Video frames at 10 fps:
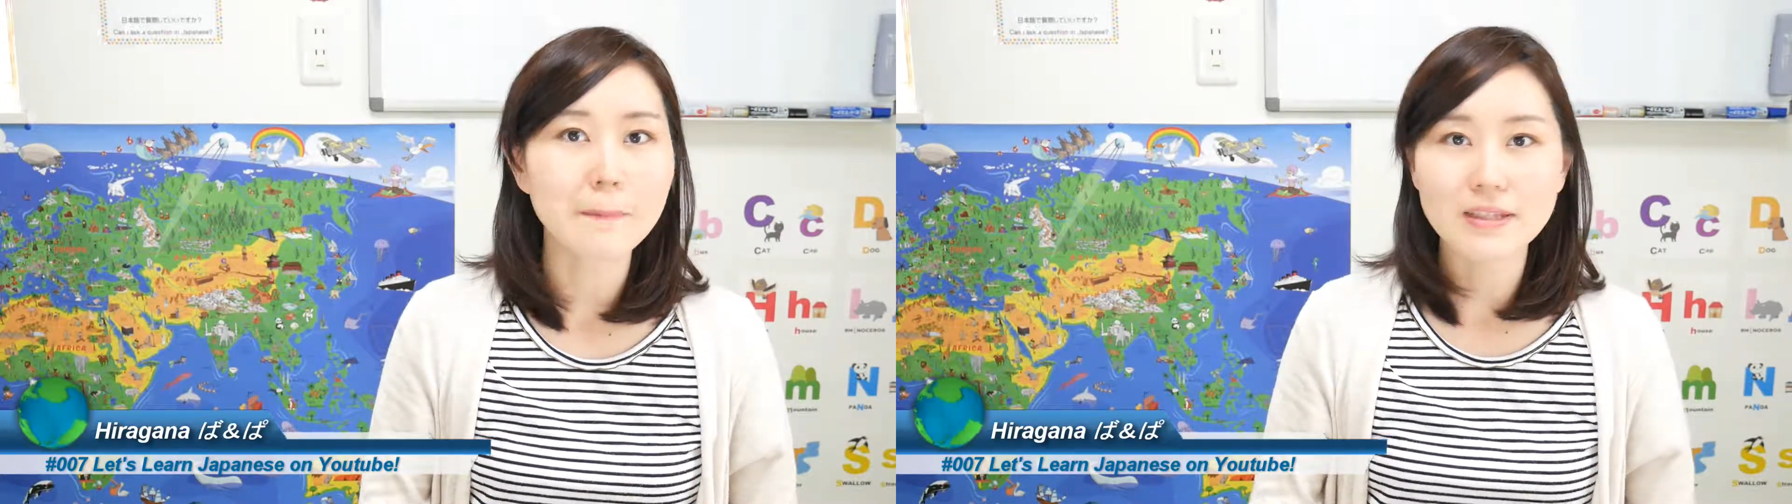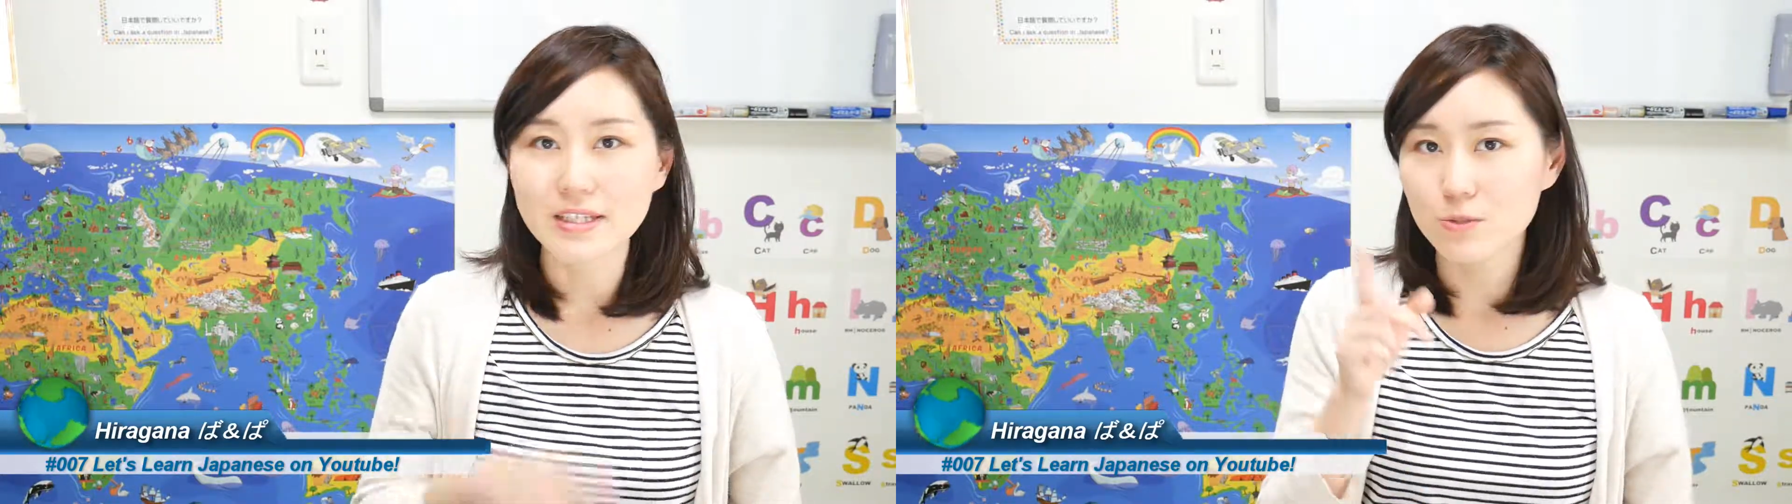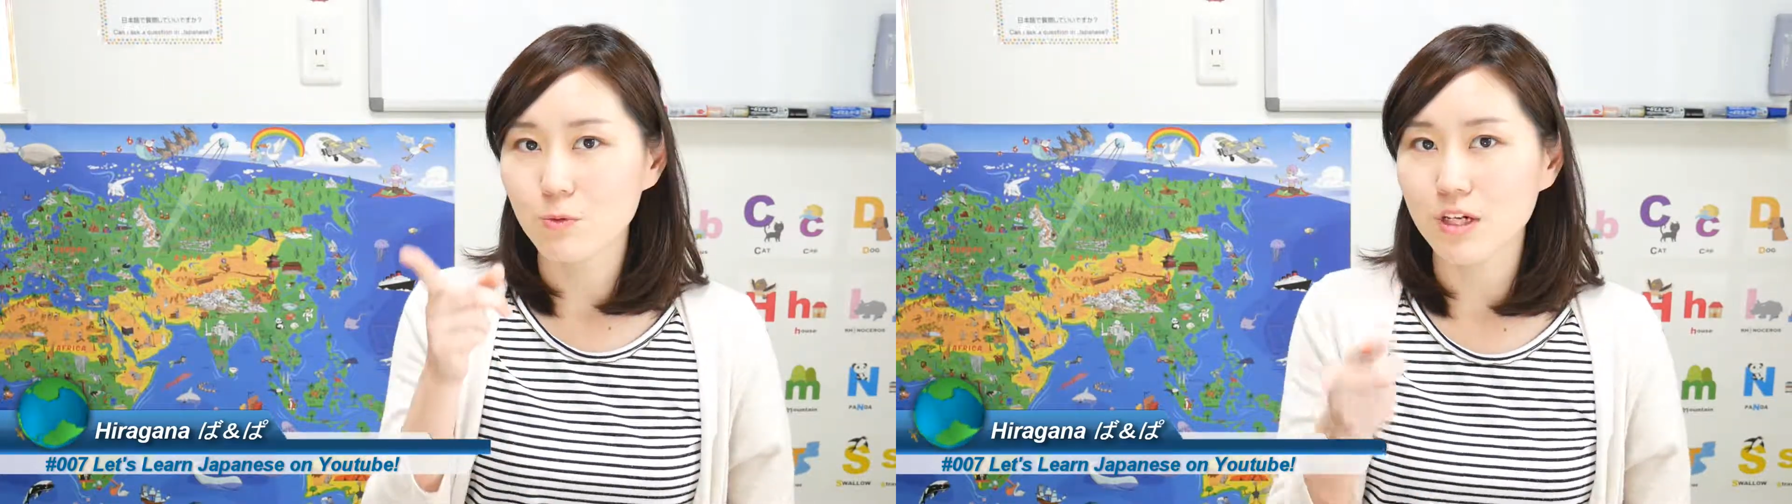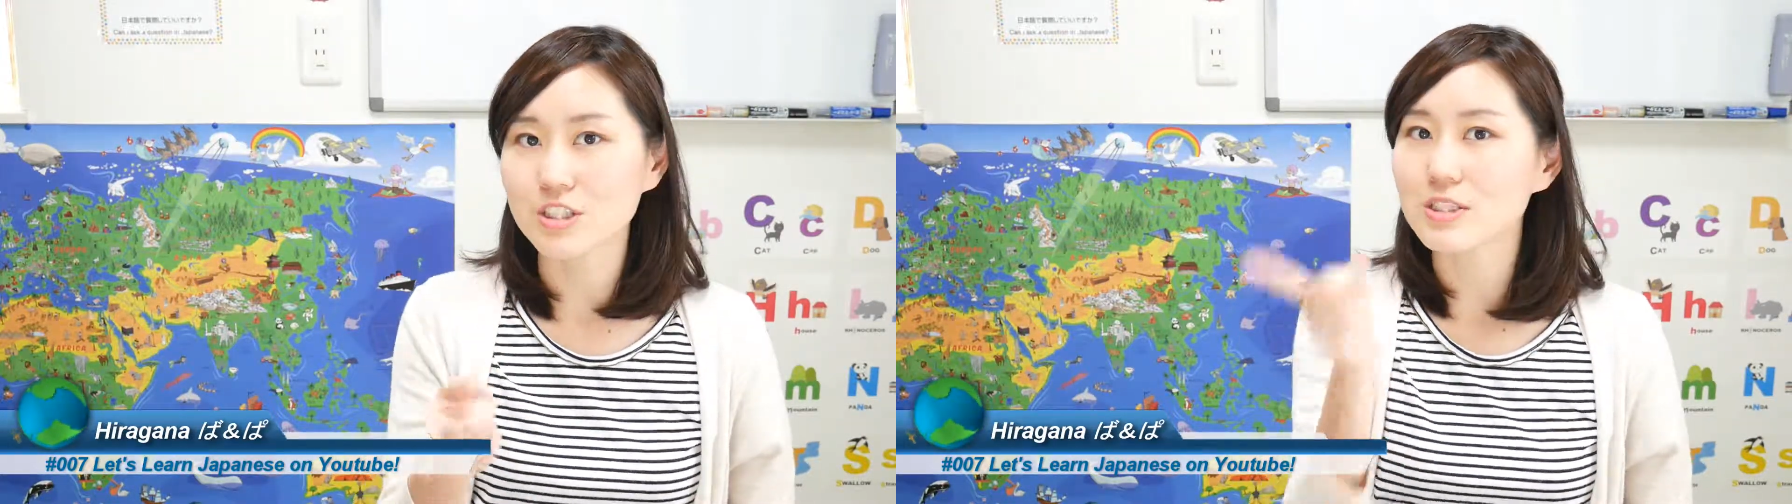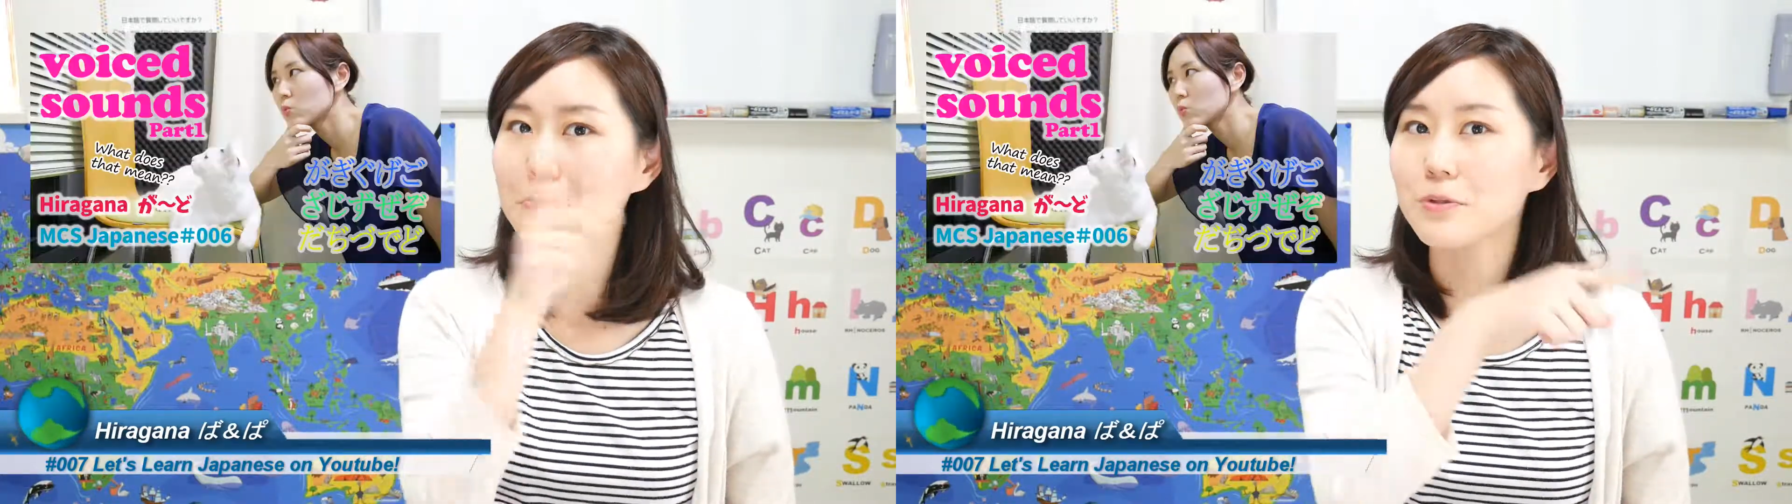please
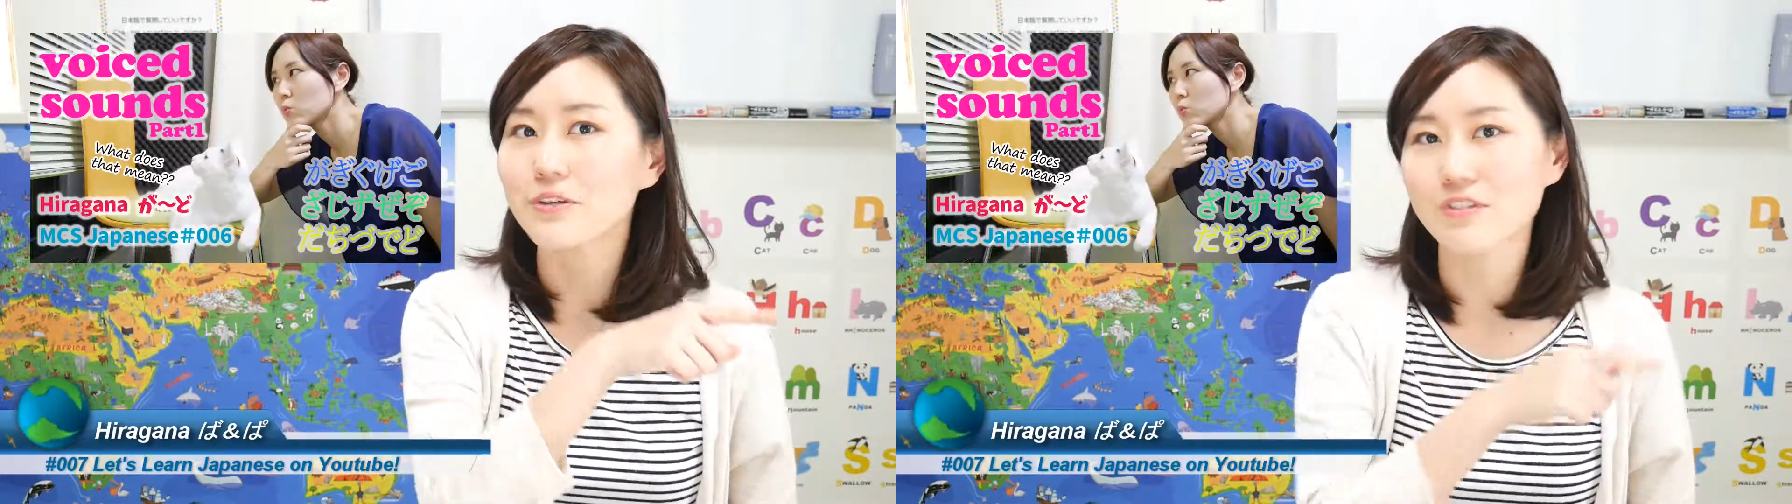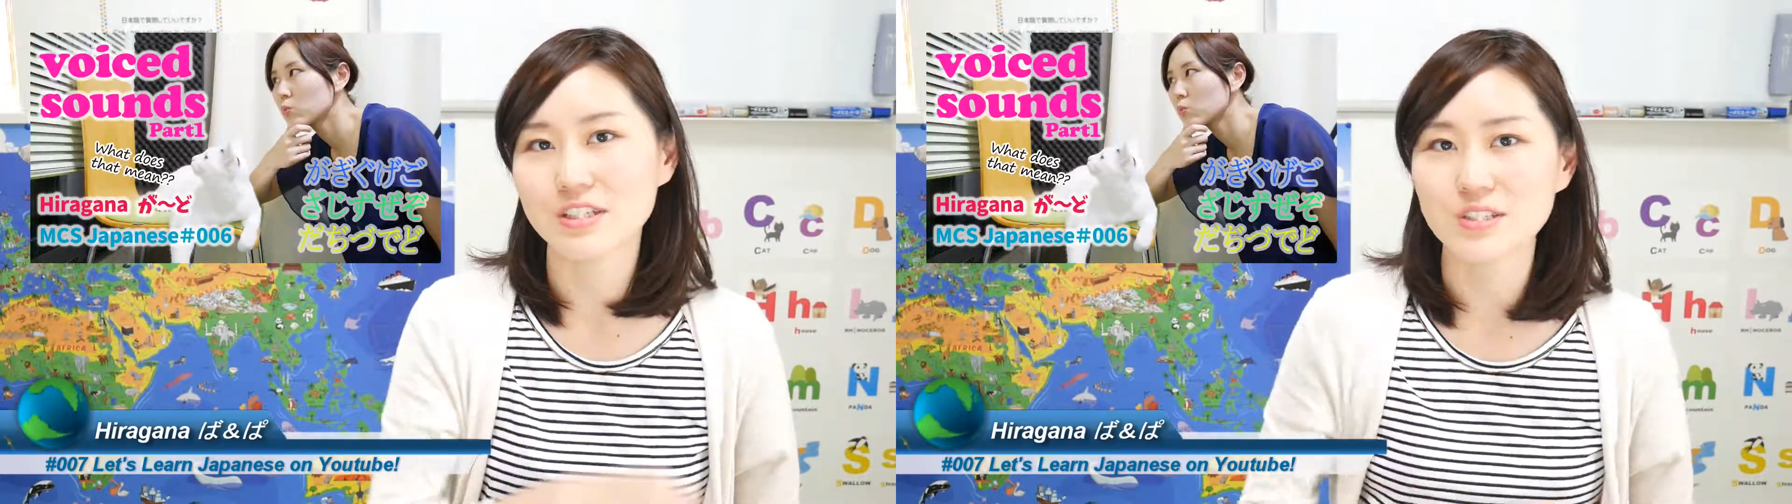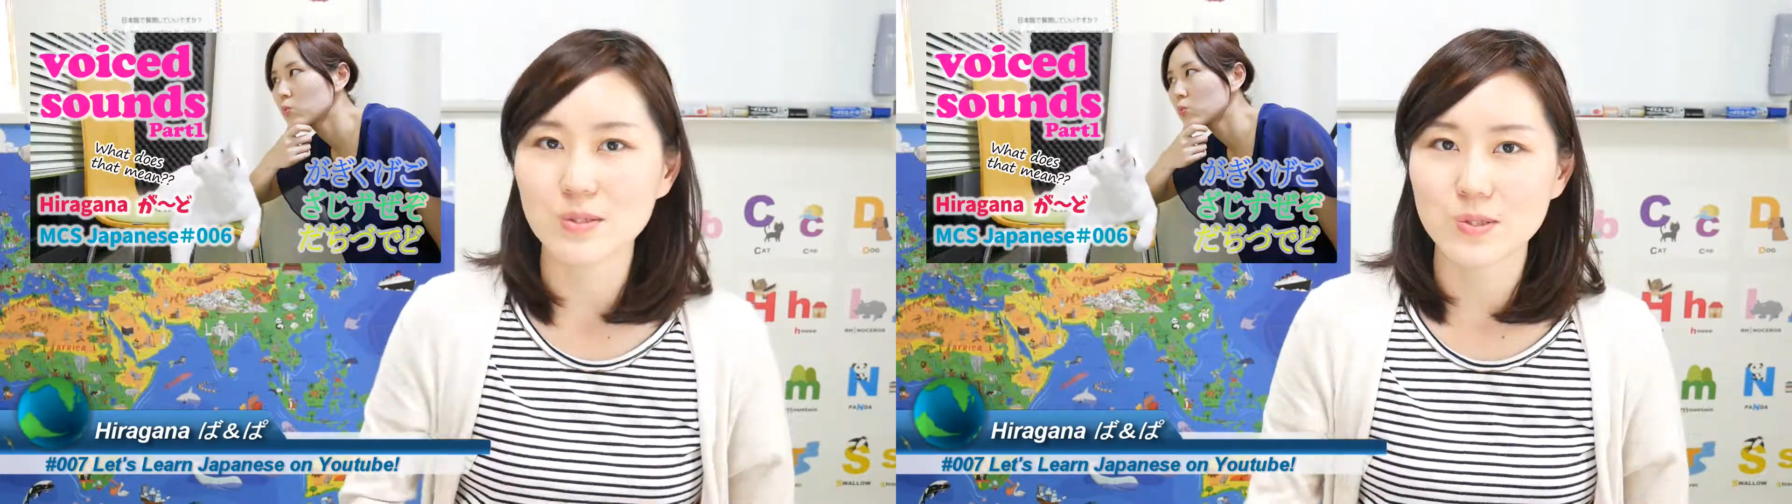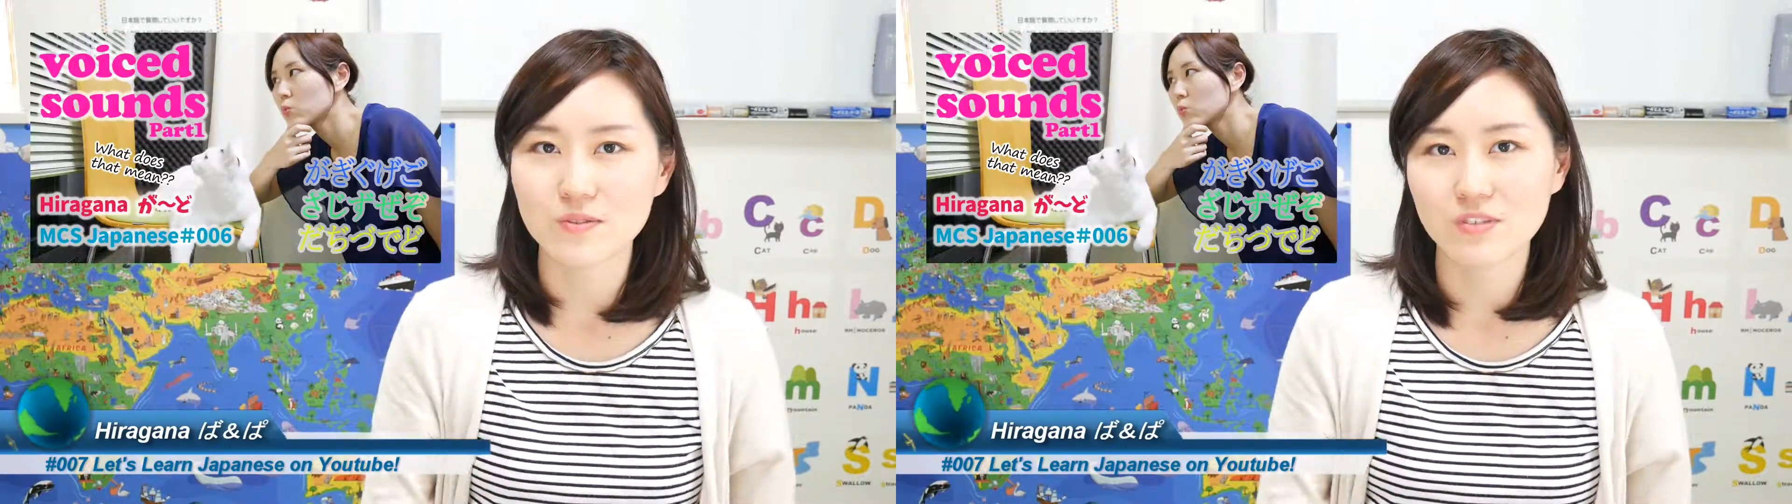watch the previous YouTube